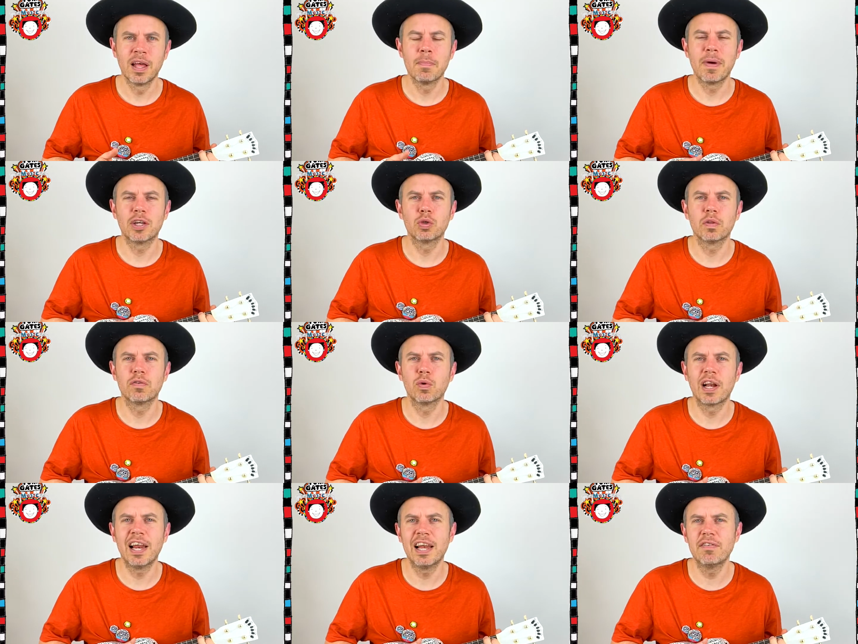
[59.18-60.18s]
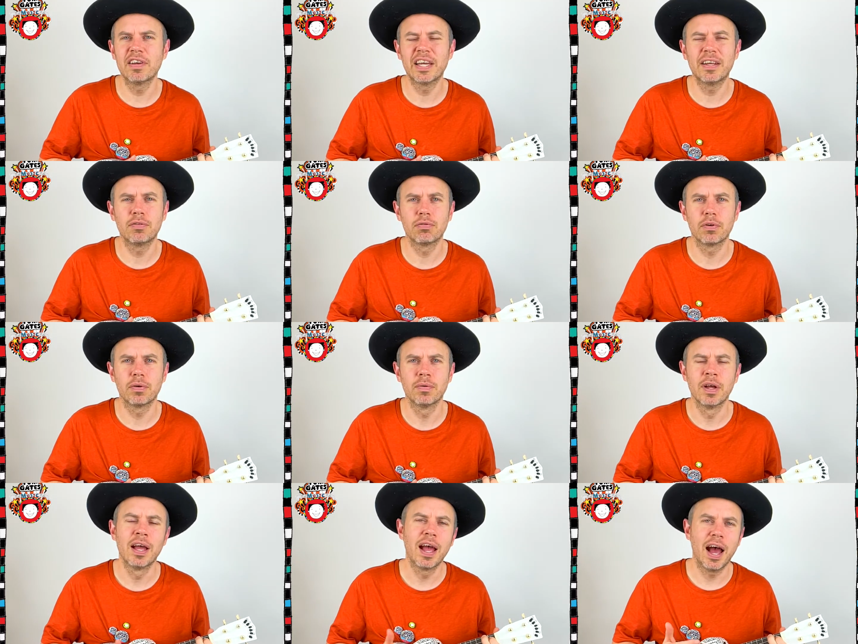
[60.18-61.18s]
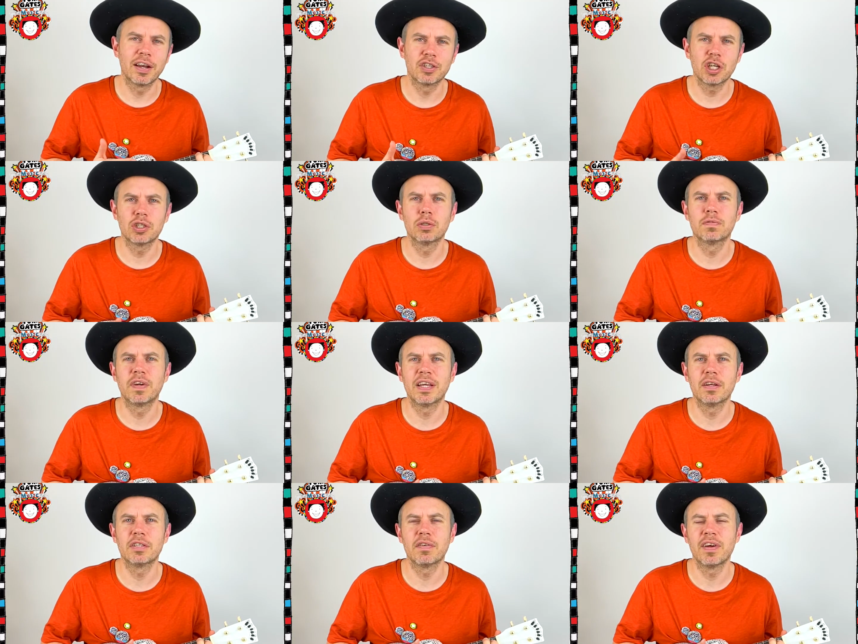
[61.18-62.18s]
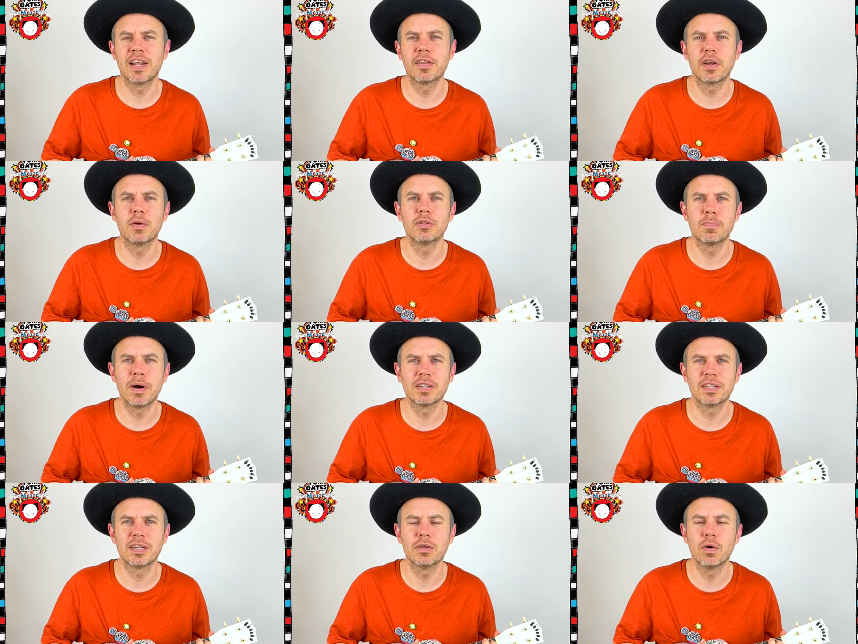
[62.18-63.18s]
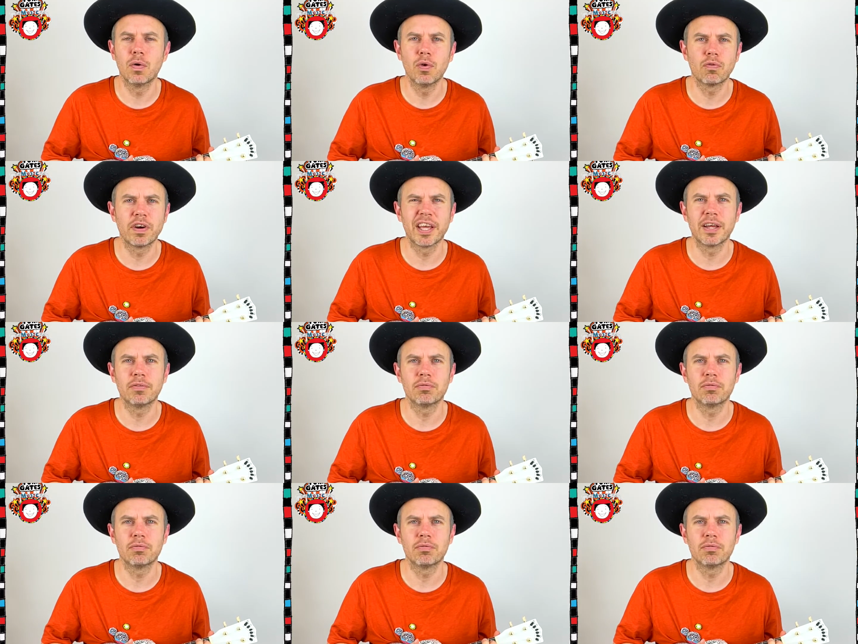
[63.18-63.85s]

Make sure they're all clearly ringing through, and adjust your fingers if any of the notes are buzzing or not ringing